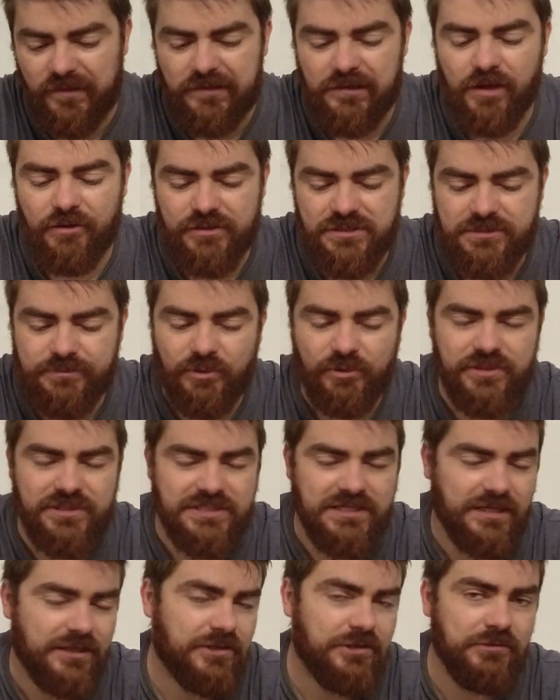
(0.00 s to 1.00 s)
lowest
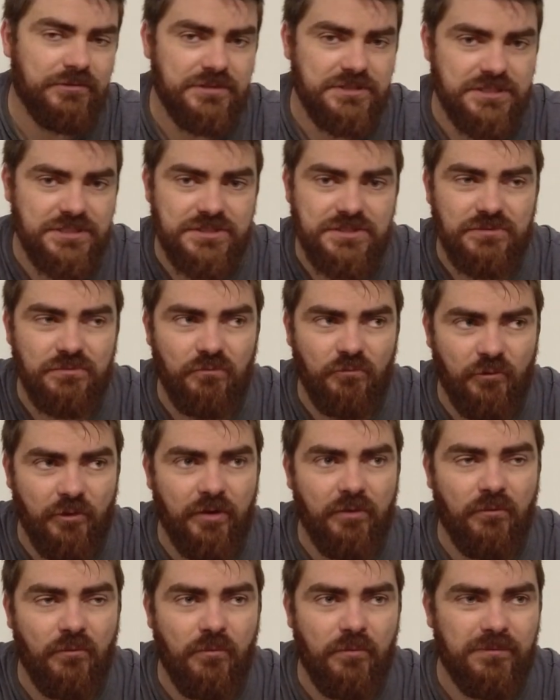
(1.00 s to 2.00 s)
points of that cooling system
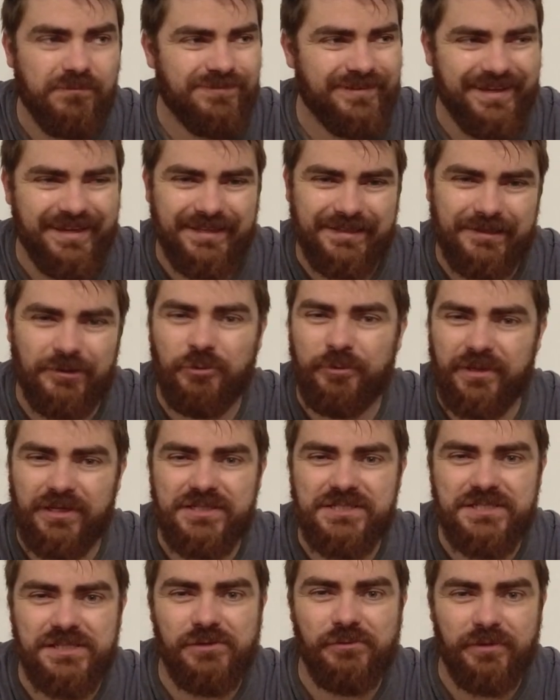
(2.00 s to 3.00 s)
will get a little bit
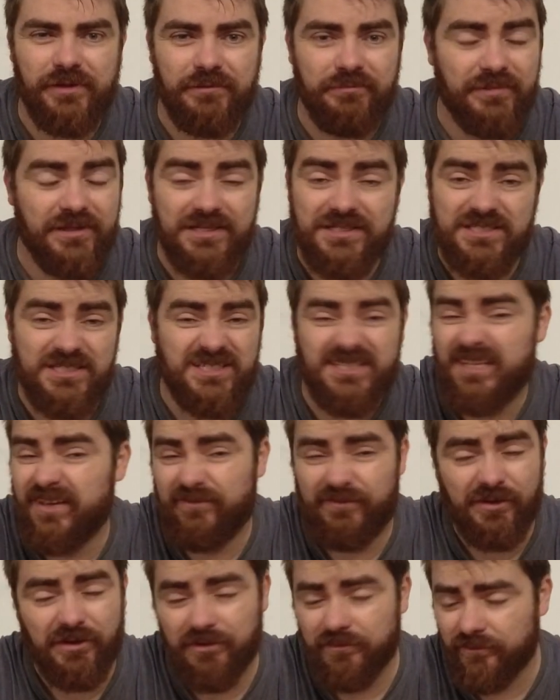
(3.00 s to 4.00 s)
of silt in because it's
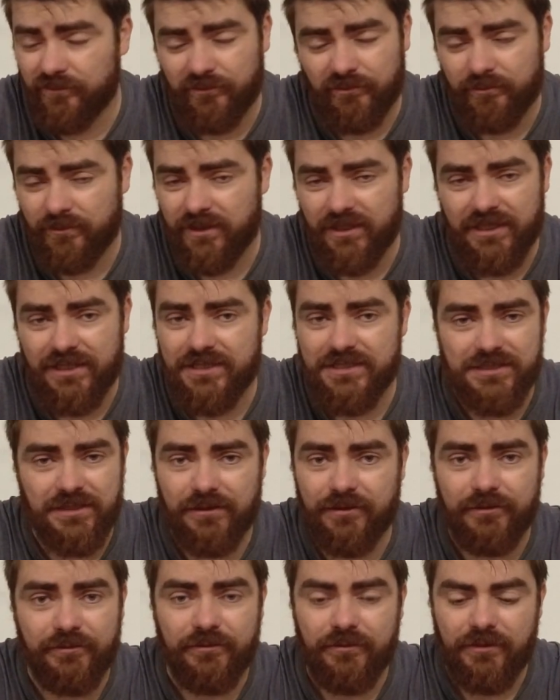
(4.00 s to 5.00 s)
left over from years
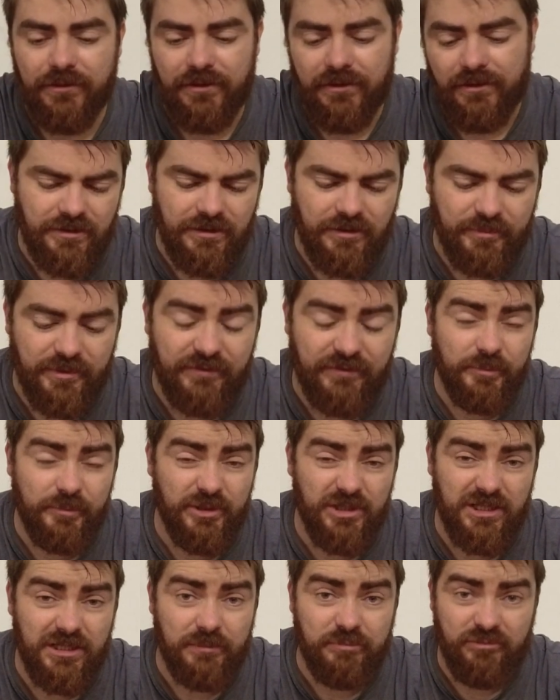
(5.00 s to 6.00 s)
ago. Yeah, you
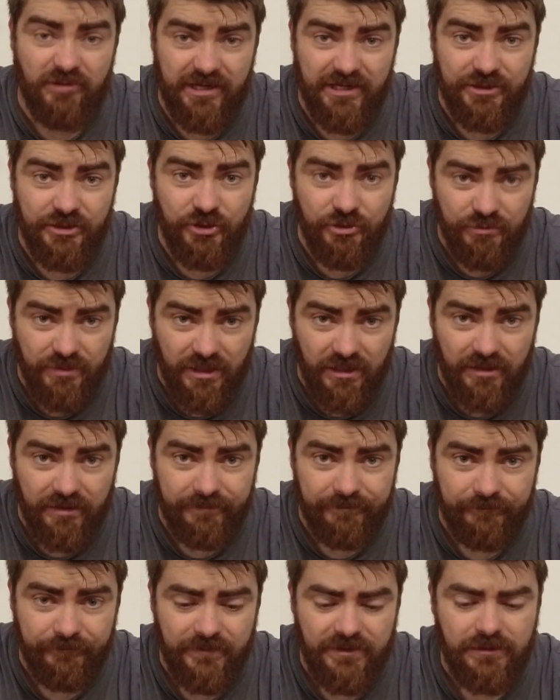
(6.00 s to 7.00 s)
put it in a brand new
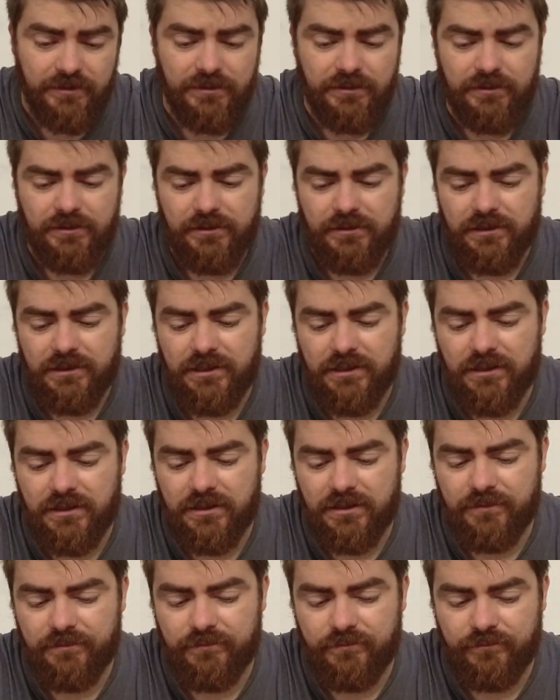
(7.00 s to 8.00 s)
car,
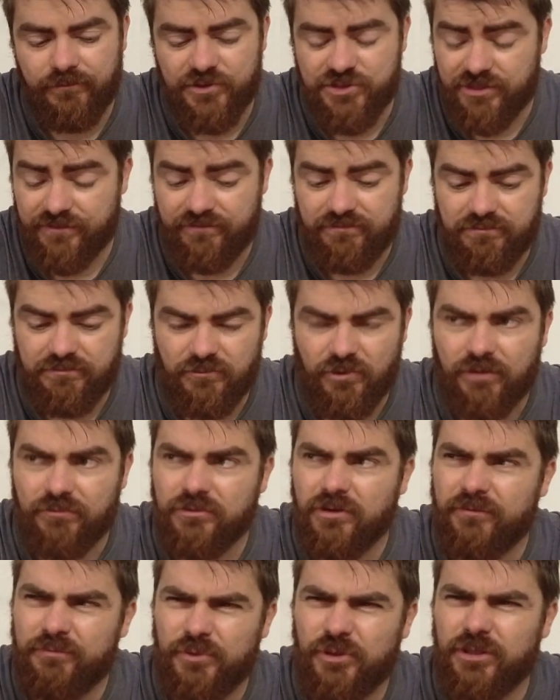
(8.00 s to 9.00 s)
which
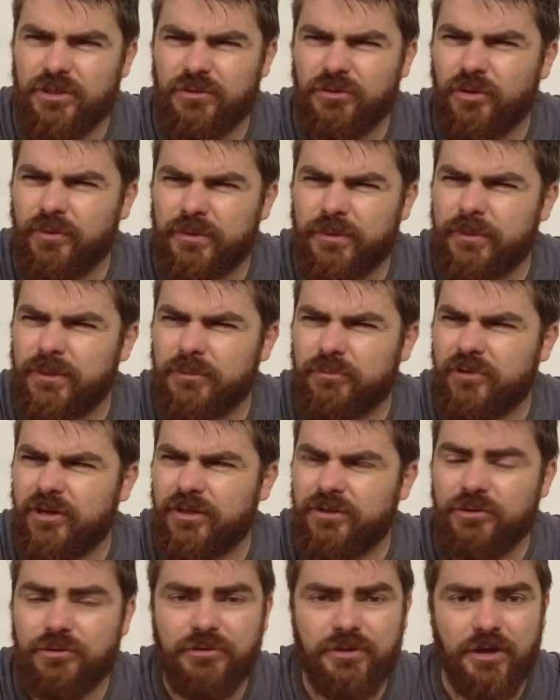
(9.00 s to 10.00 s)
not in a
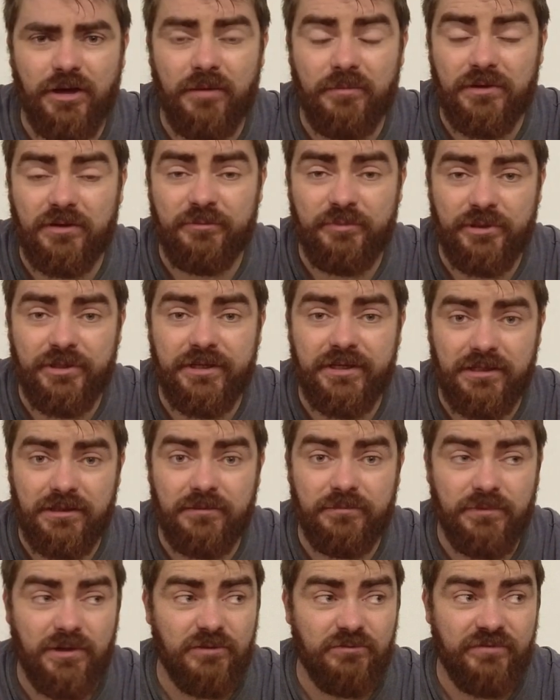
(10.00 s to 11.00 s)
brand new car, but I've put it in
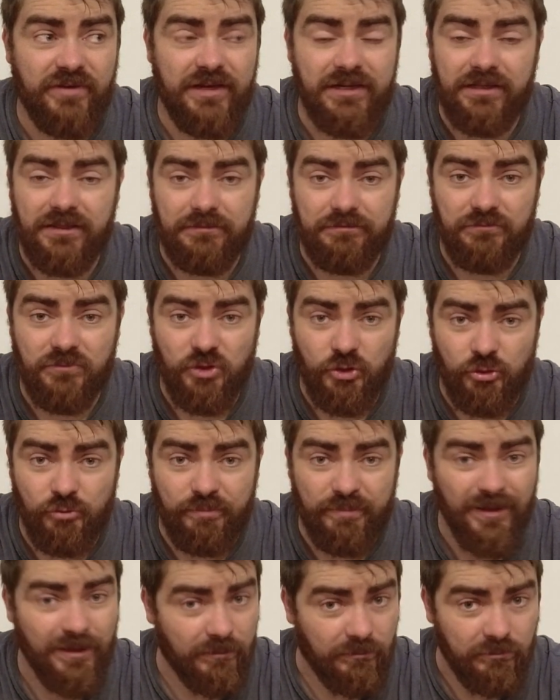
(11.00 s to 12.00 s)
a fairly
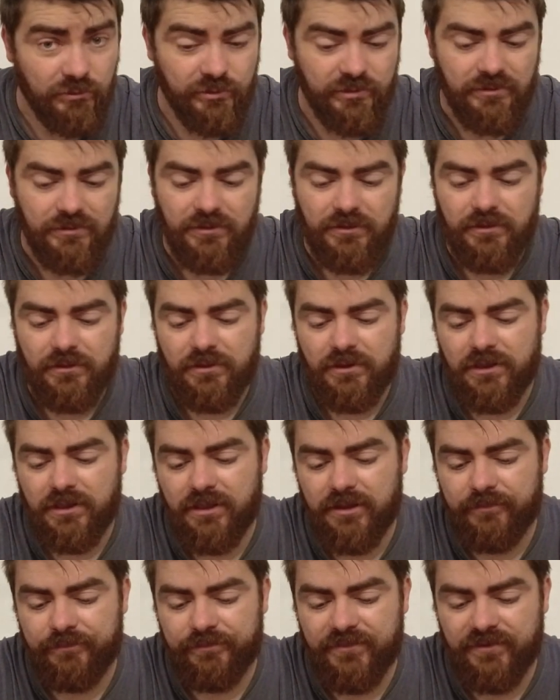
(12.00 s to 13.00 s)
new build.
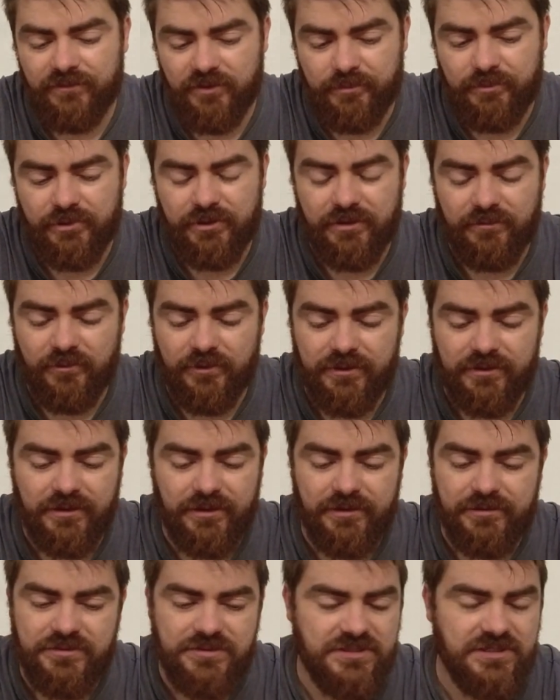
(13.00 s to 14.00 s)
If you put it in one of
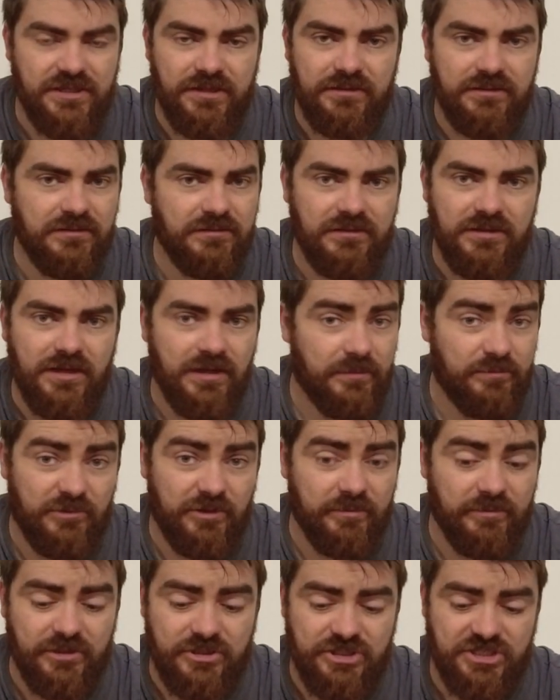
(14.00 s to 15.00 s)
those, then yeah, it
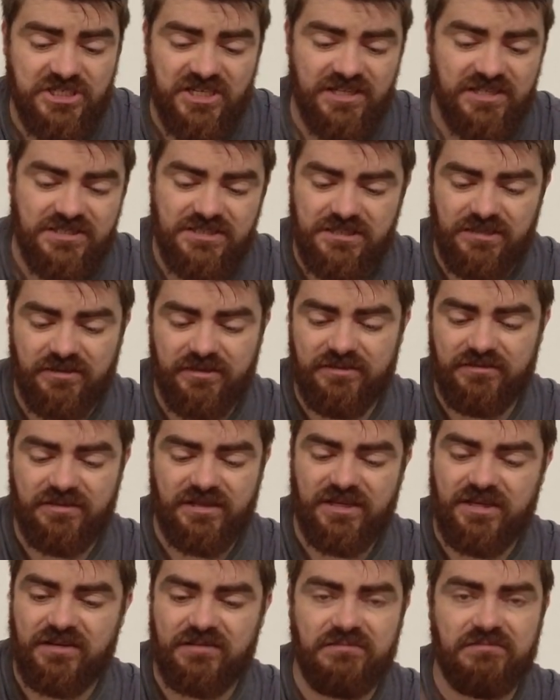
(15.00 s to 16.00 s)
pretty much stays like
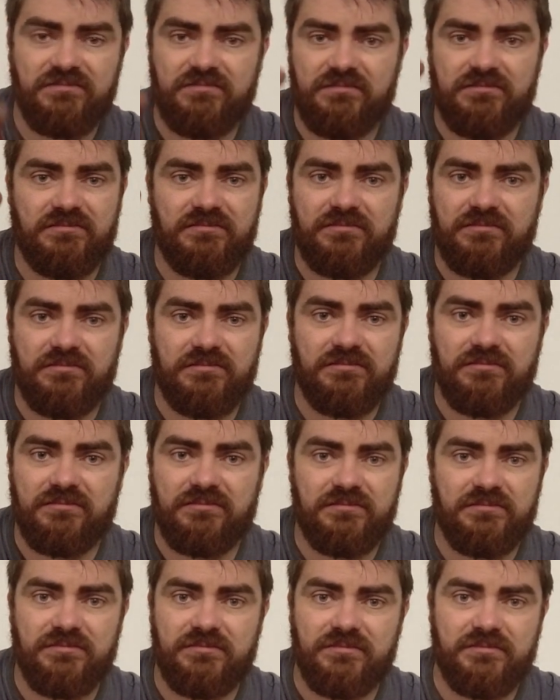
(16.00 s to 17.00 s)
that
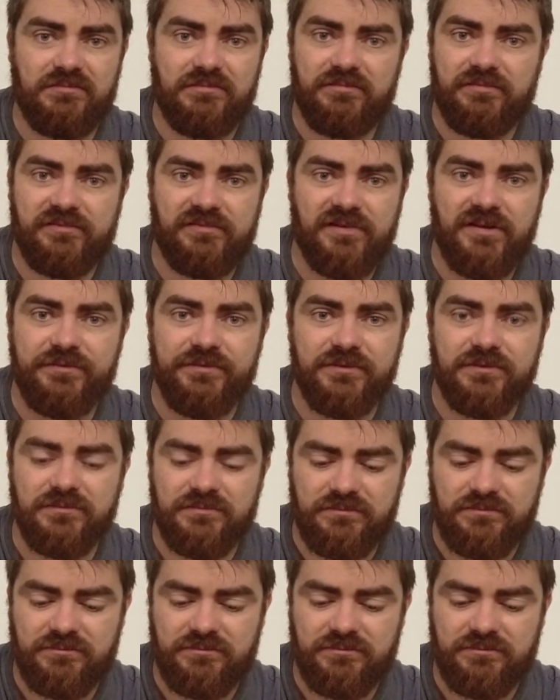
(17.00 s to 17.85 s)
forever.